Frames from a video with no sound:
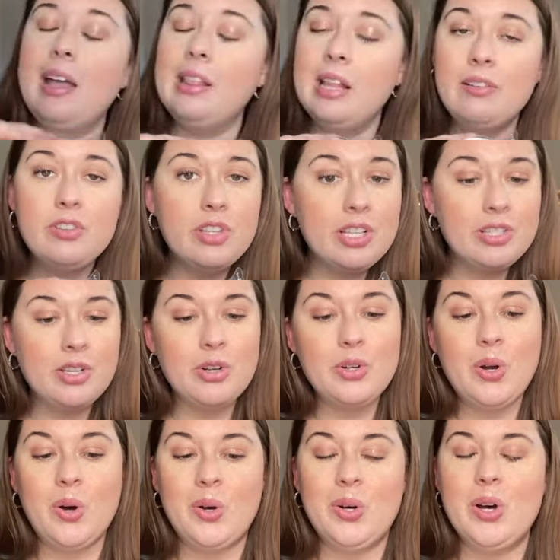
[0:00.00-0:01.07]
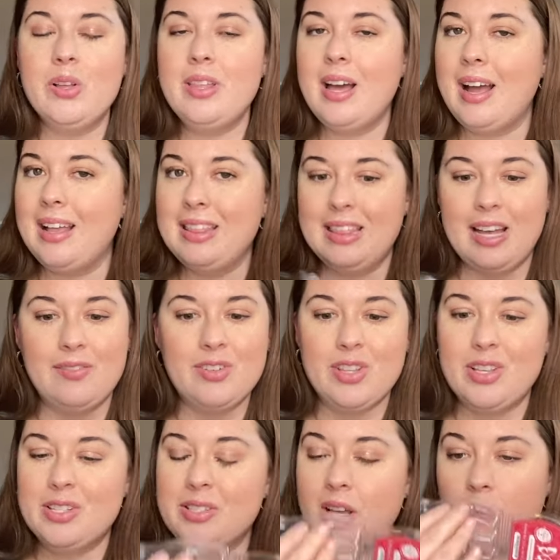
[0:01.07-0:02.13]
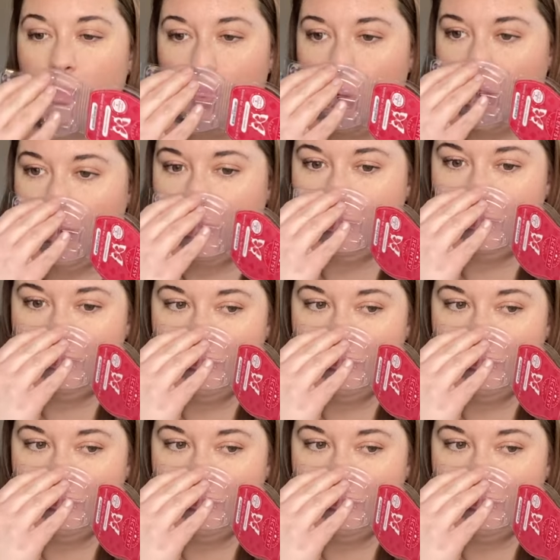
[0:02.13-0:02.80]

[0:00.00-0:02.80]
loved this on cold. I loved this on warm,